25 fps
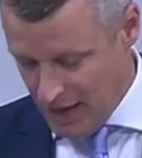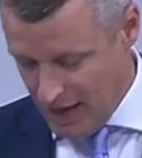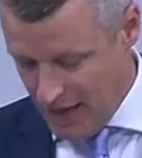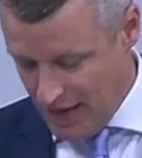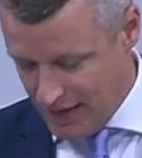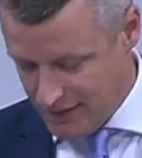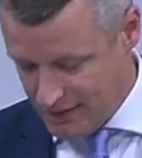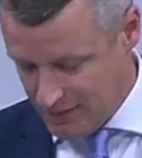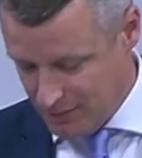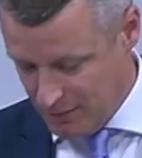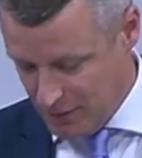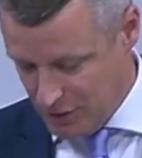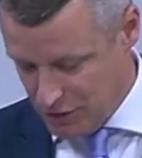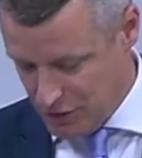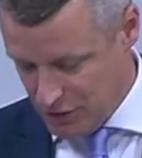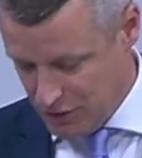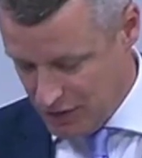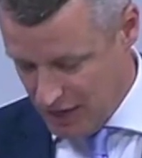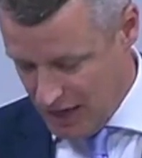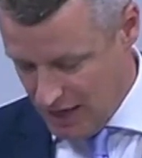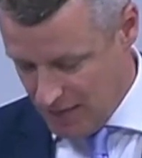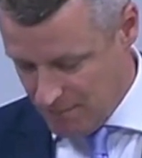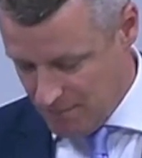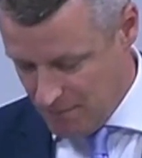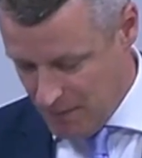exhibition,
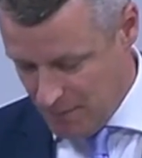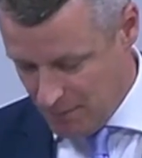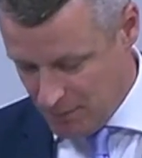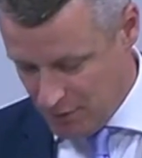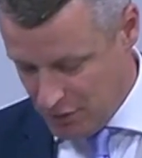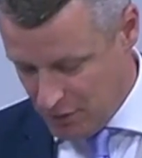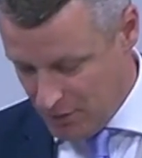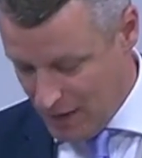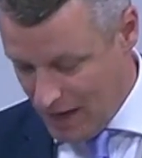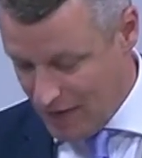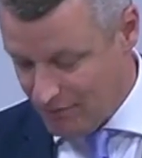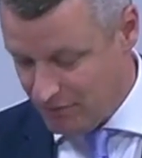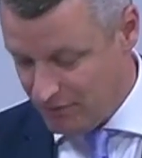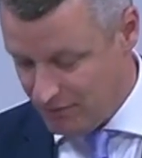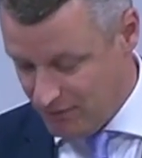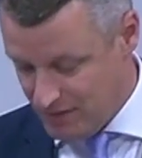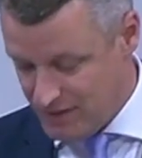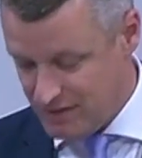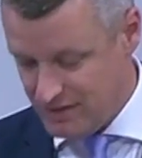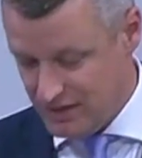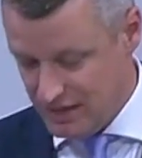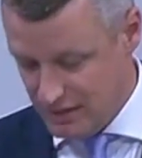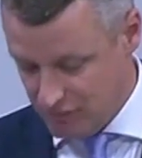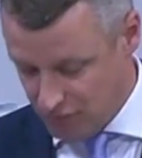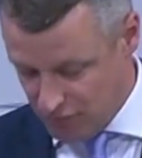and members who haven't
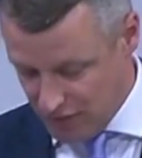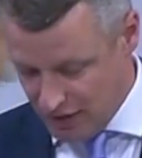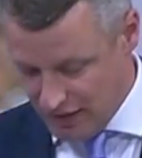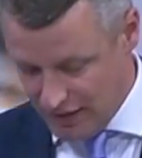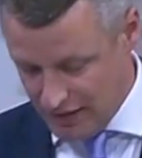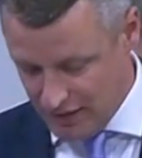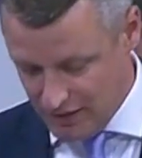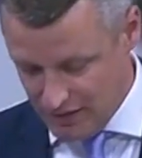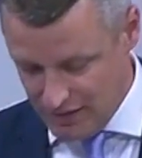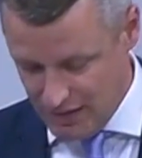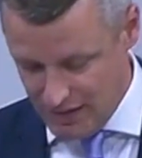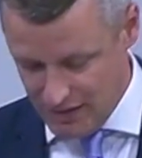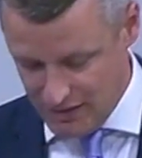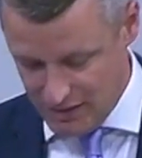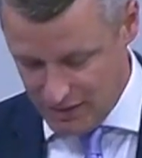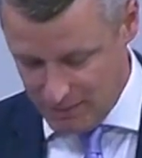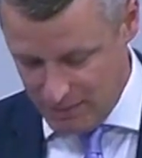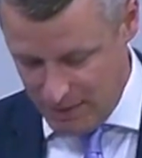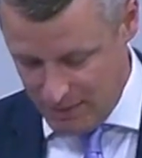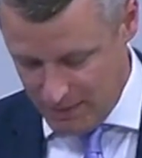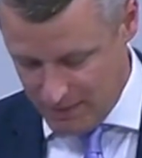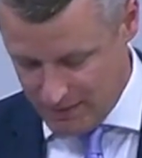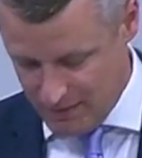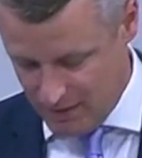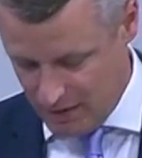visited really need to
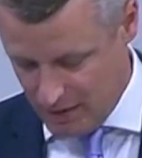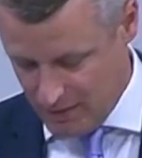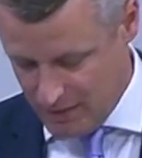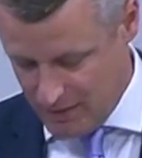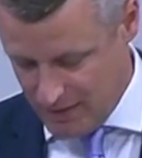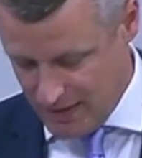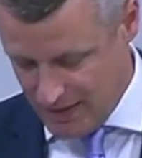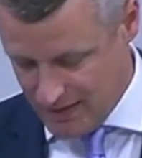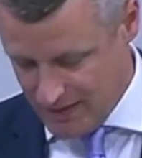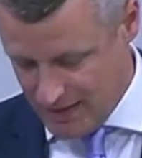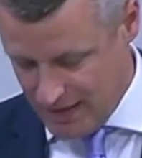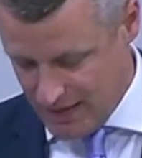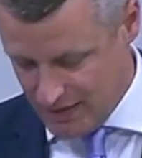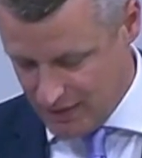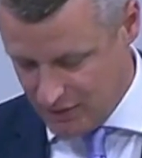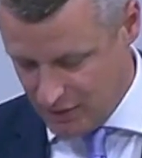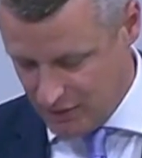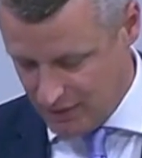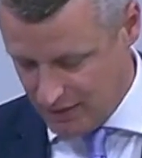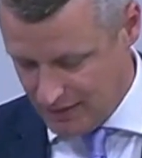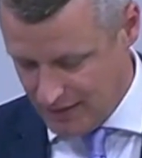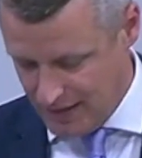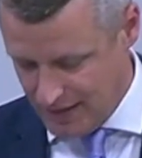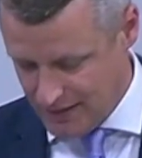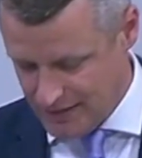spend the time in their day
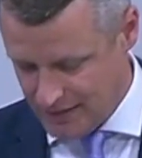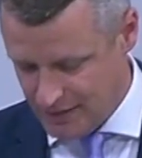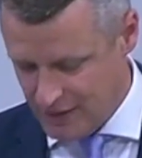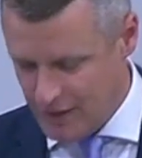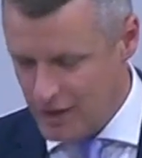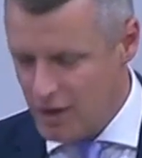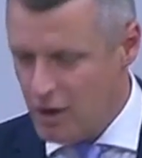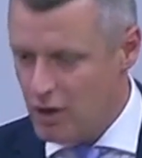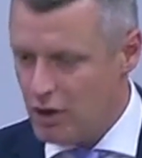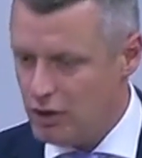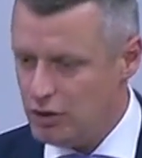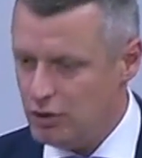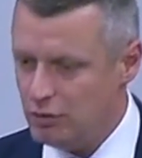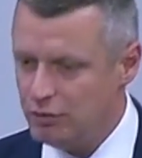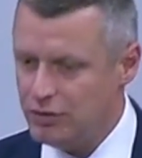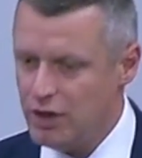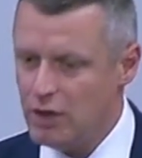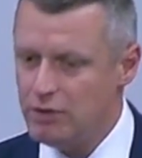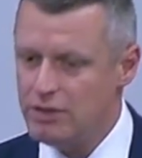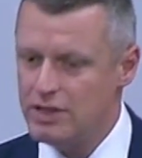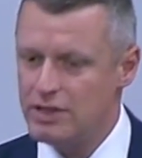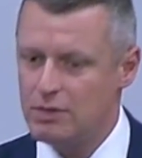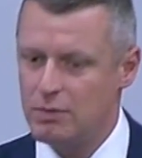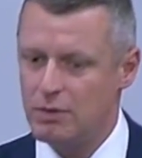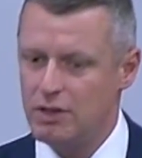doing that. You'll
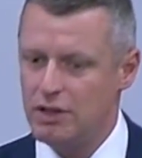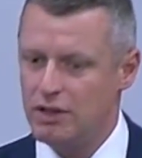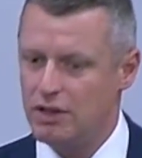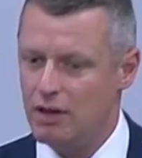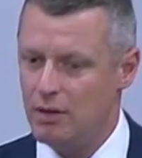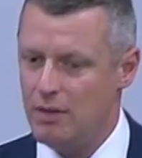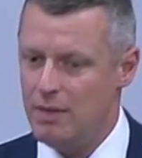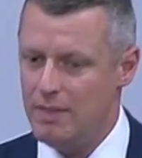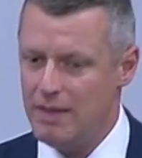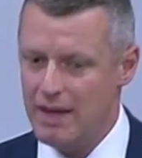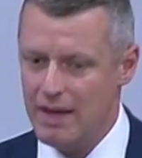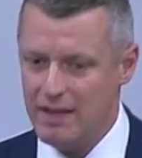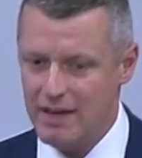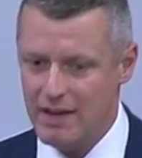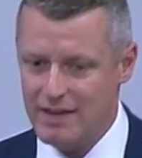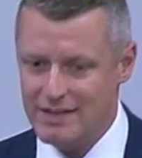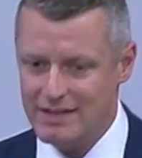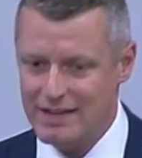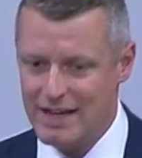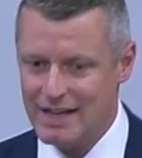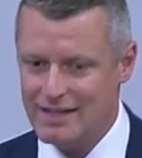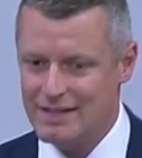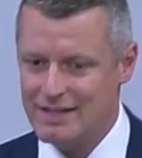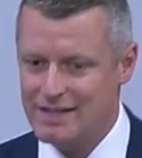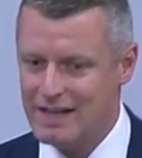notice when you go in there, there's
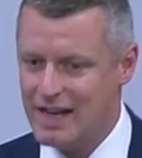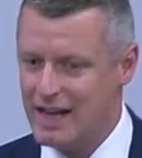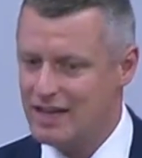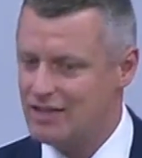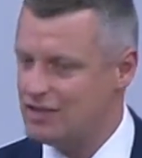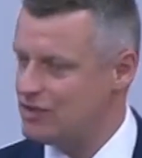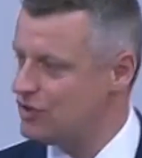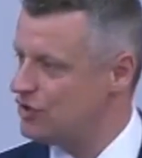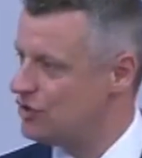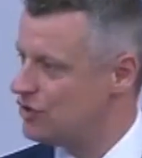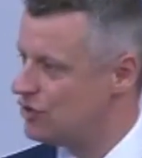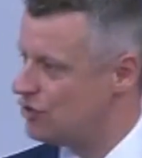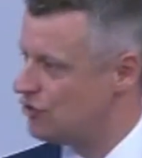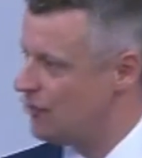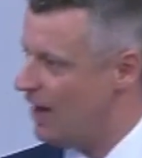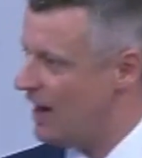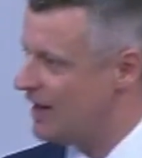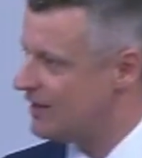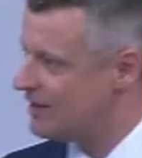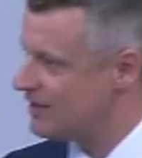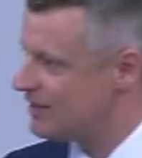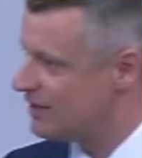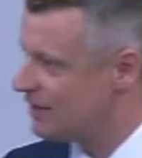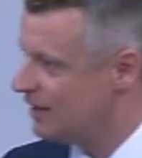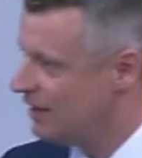Nancy Astor's
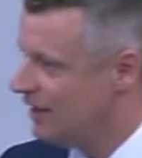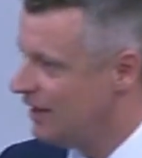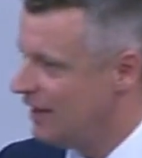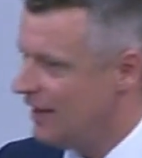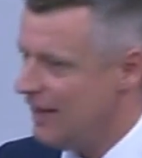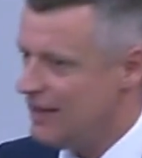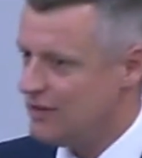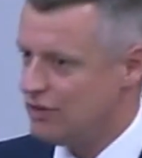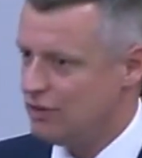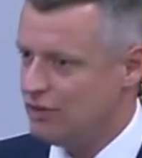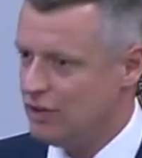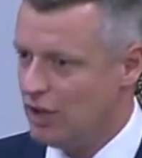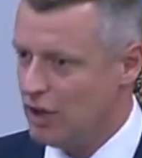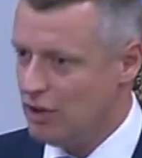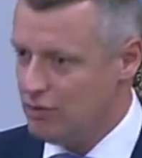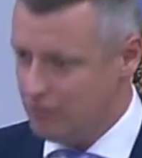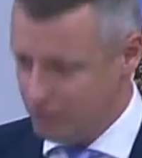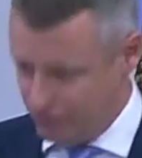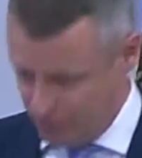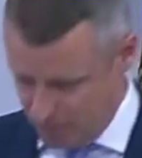dress. It's on loan